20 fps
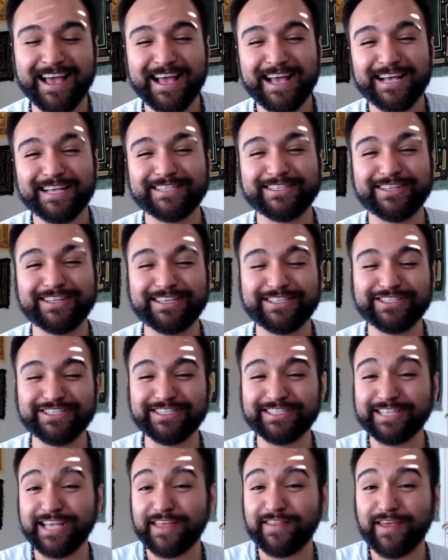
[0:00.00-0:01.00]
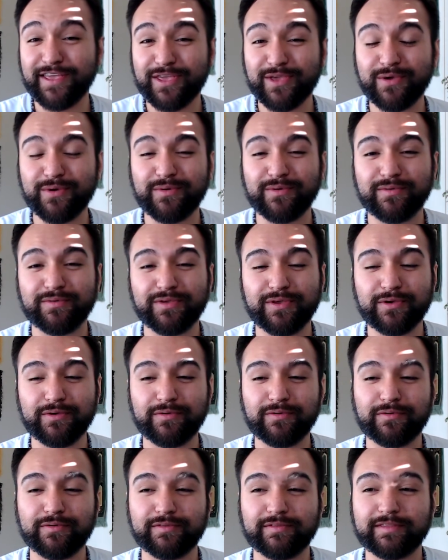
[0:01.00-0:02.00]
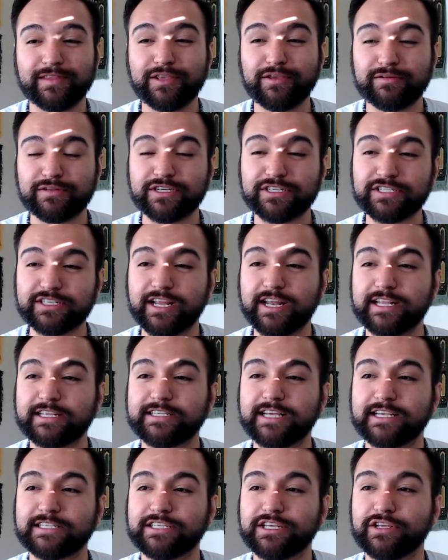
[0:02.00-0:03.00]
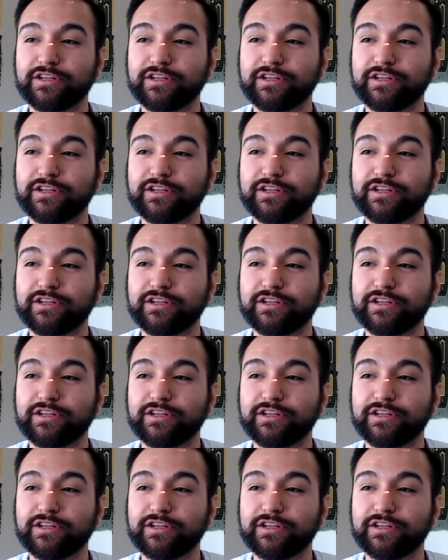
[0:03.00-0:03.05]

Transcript: So let's just say that you just trying to test it.